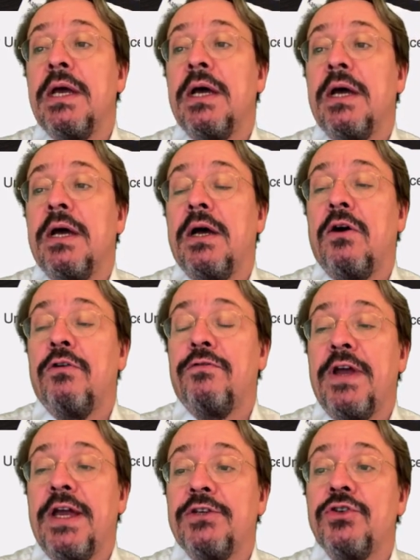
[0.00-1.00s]

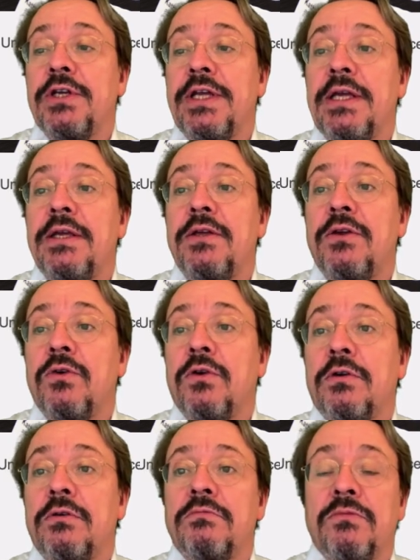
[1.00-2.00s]
of actually
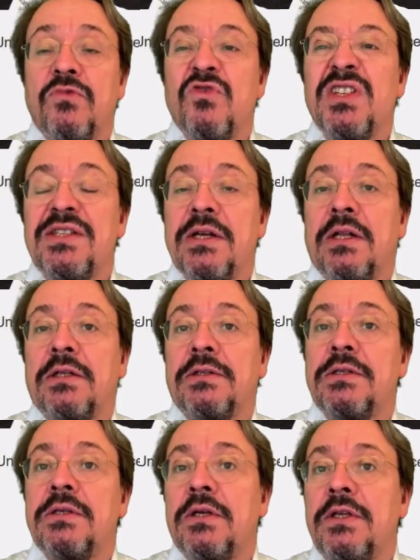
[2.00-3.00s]
your
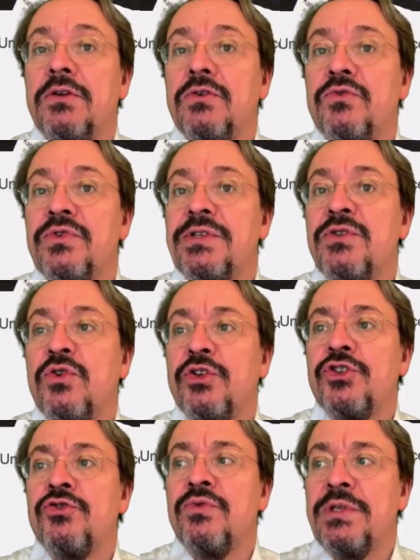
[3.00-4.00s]
result, your
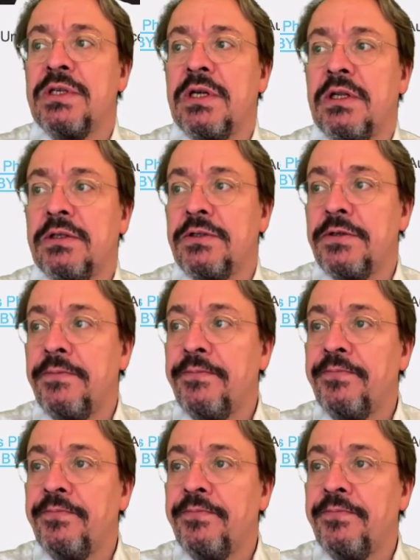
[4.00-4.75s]
research result.